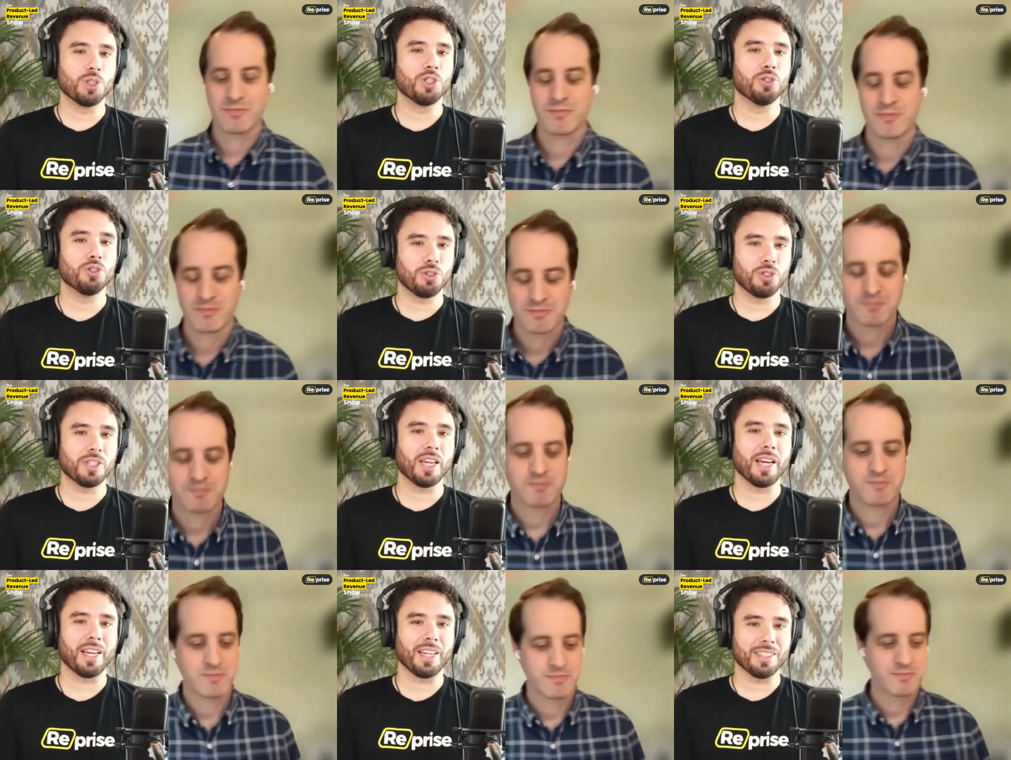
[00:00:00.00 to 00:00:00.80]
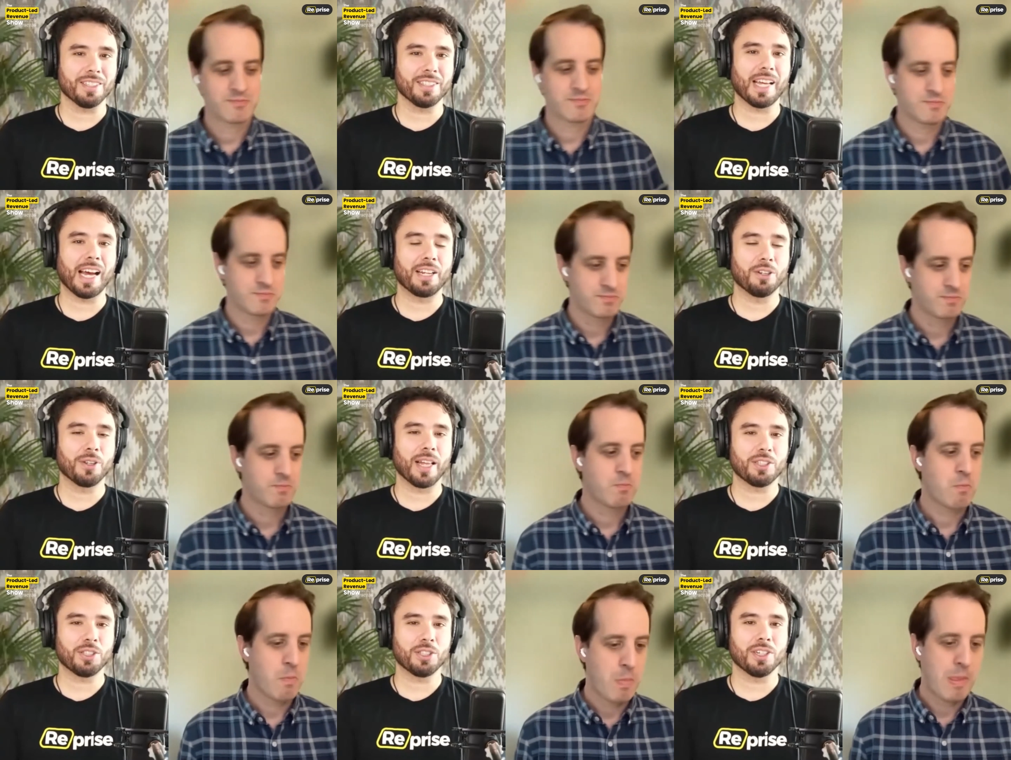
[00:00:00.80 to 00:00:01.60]
Speaker 1: you say? Because I know
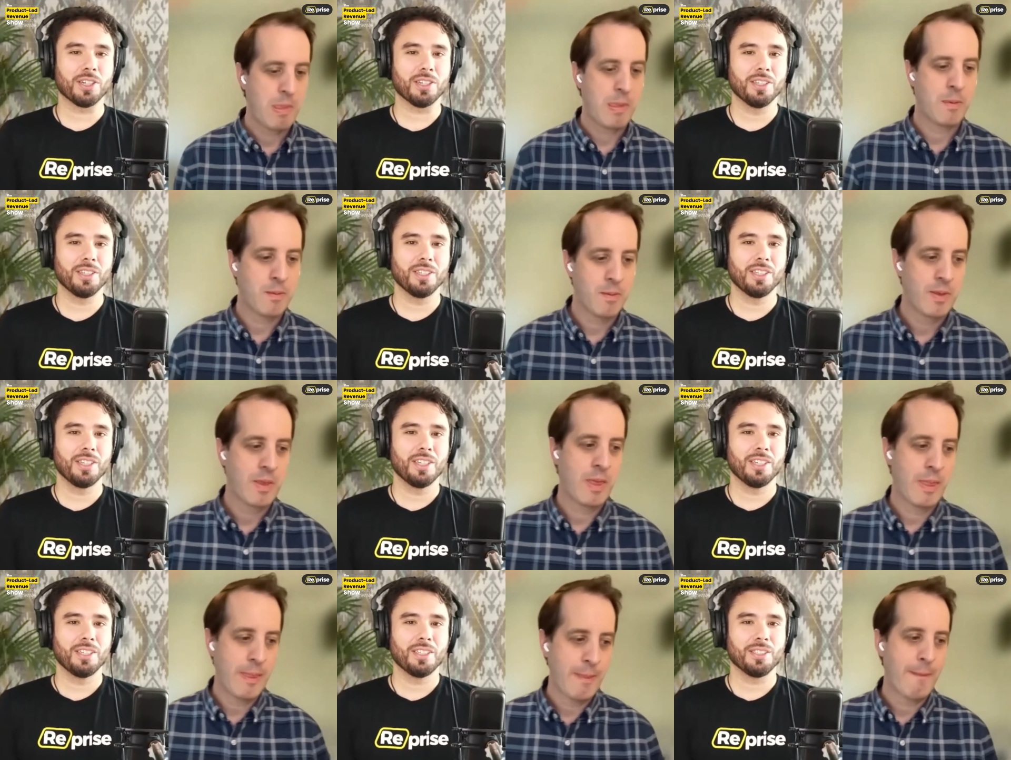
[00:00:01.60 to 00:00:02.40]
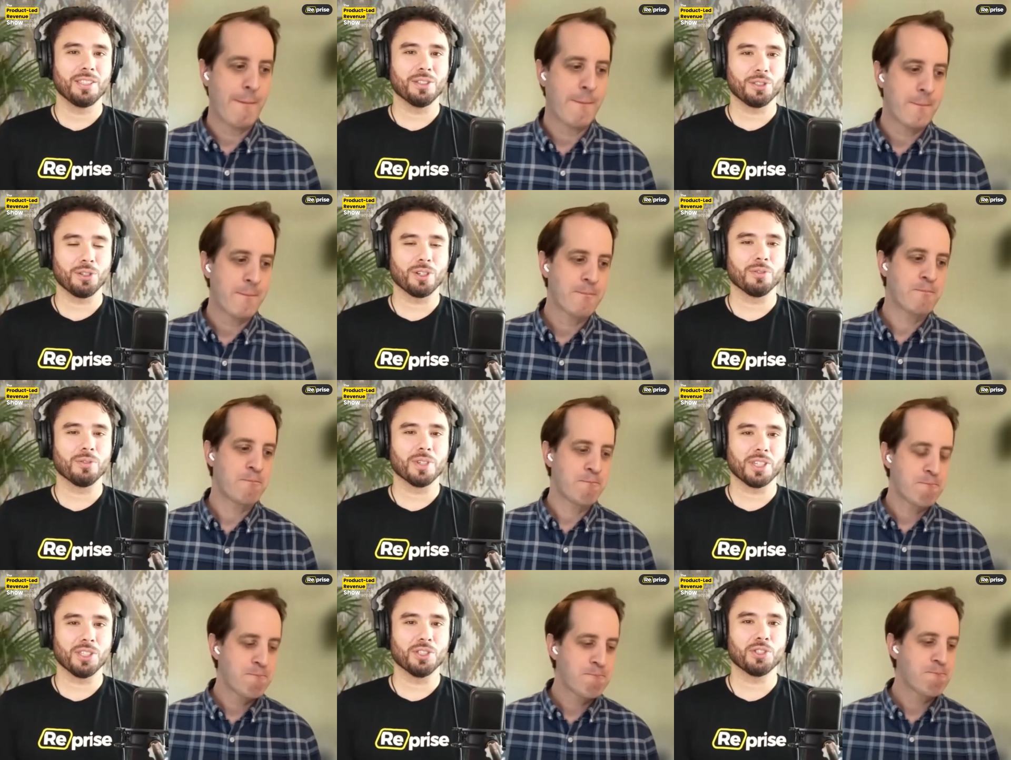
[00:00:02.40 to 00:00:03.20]
that's a you know sort of
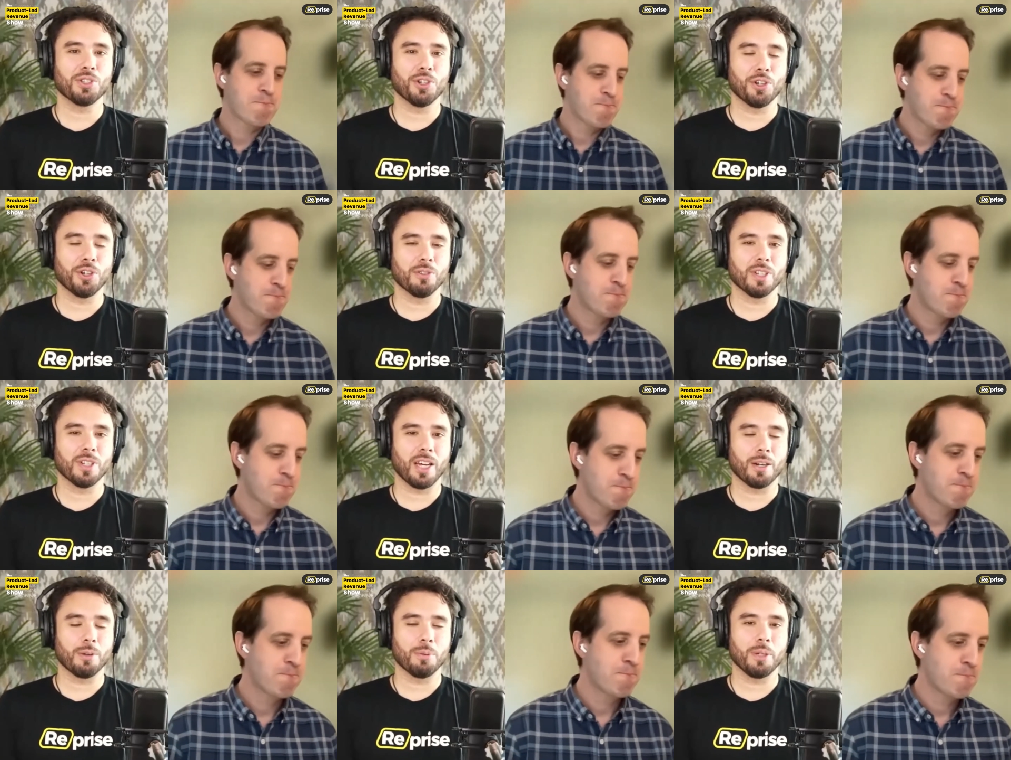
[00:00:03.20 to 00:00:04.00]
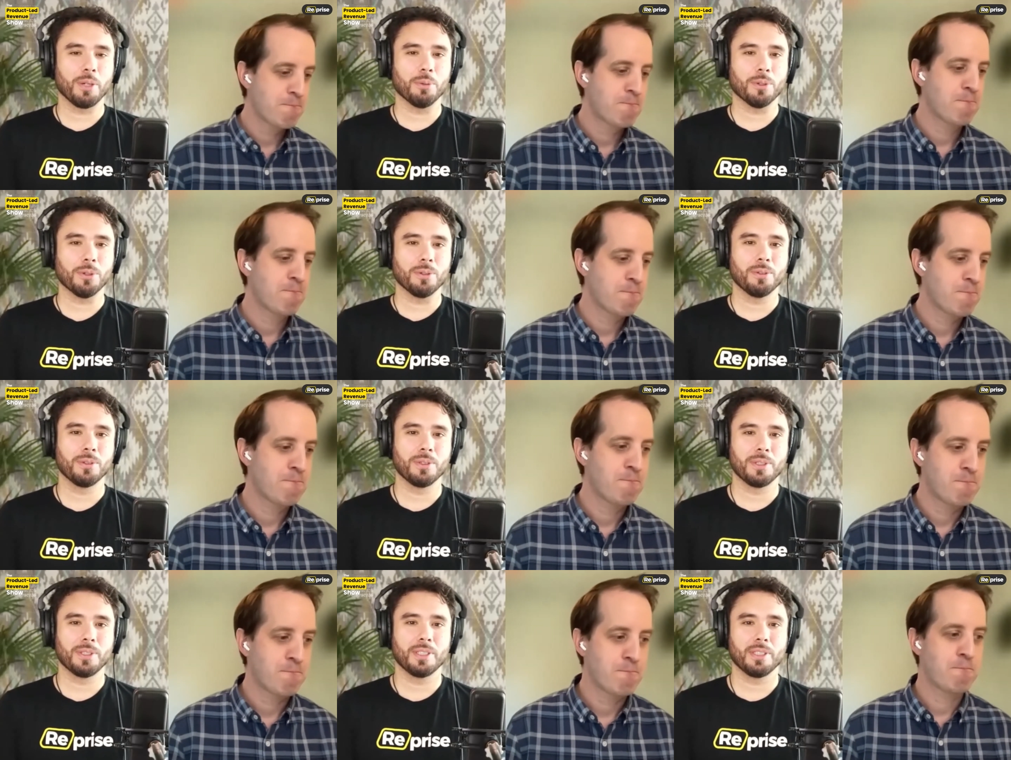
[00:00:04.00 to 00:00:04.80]
a concern of a lot of people
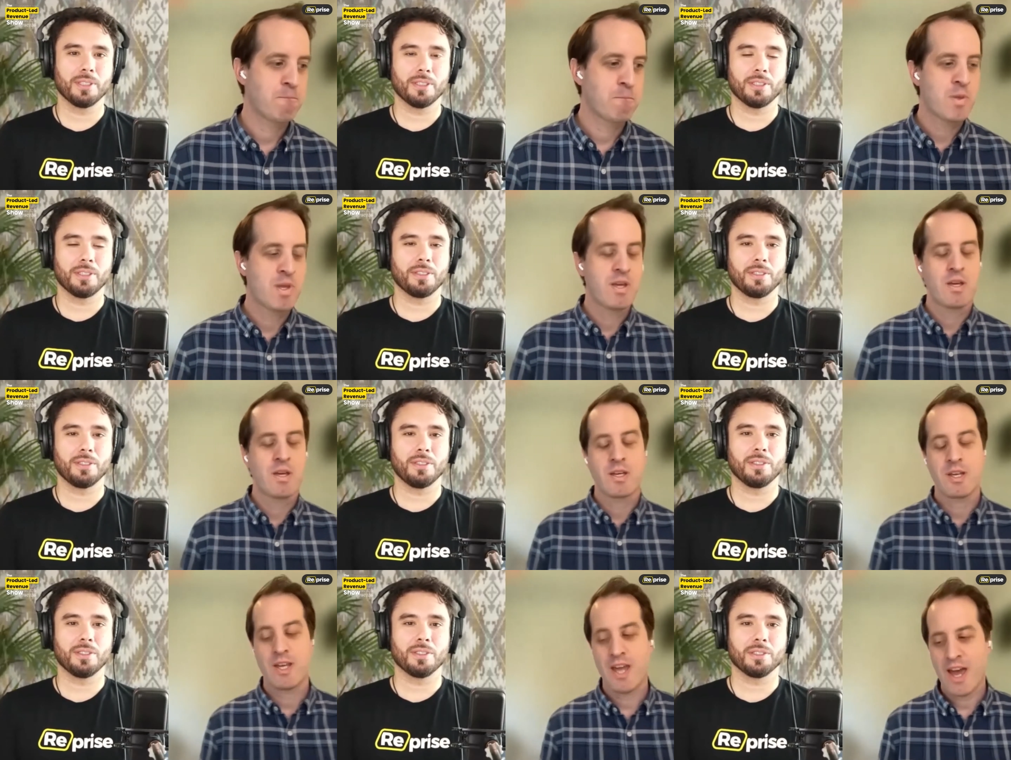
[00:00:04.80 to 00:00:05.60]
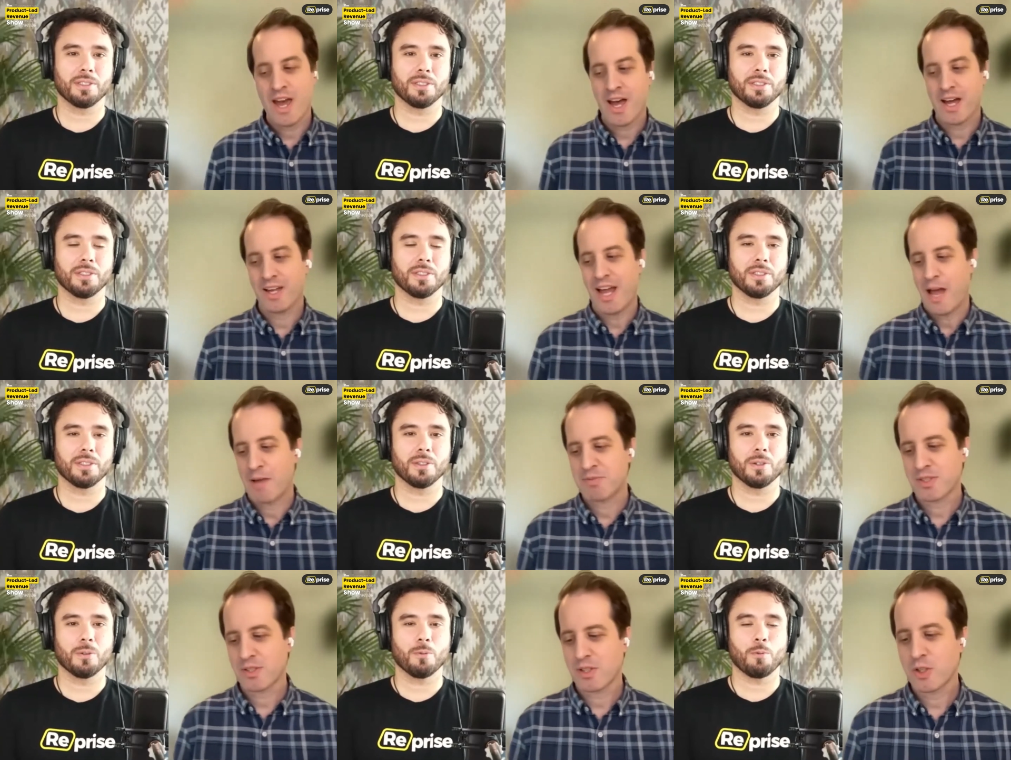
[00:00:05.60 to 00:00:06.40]
Speaker 2: yeah
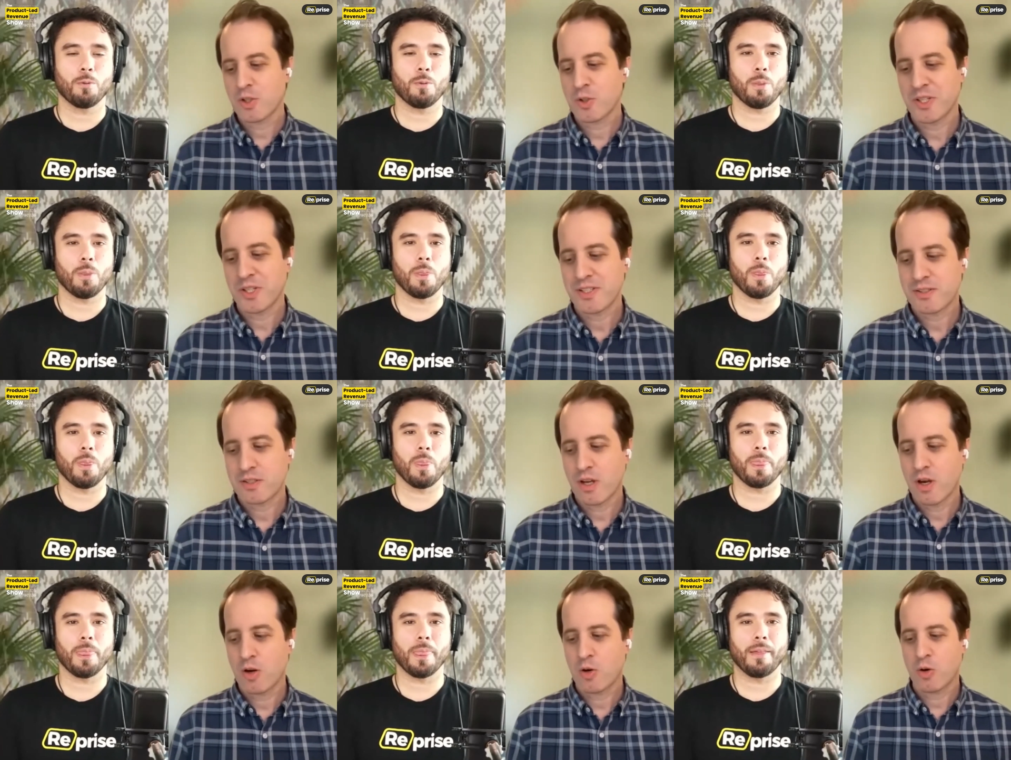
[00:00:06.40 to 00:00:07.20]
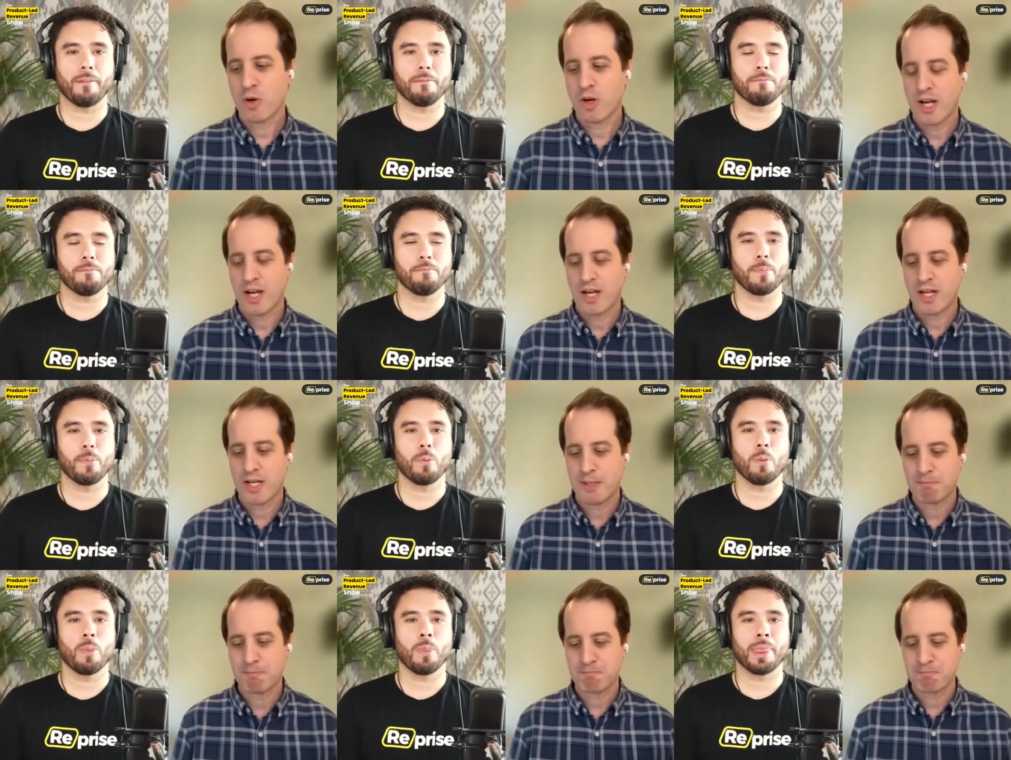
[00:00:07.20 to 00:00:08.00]
absolutely so
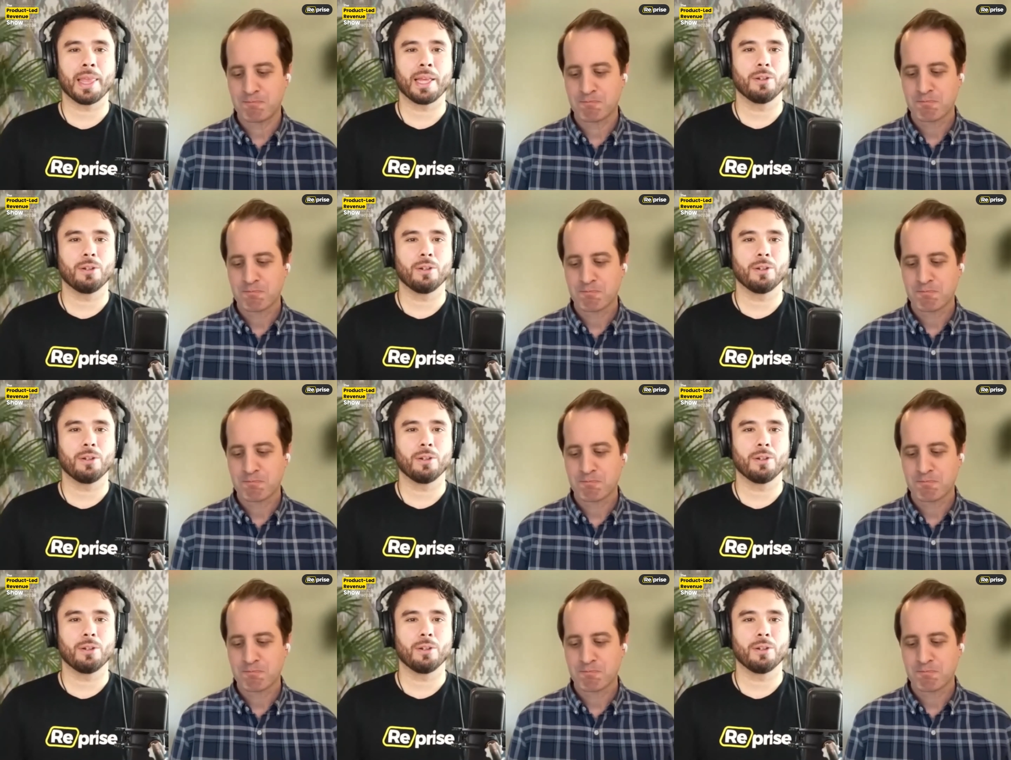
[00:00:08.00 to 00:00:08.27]
um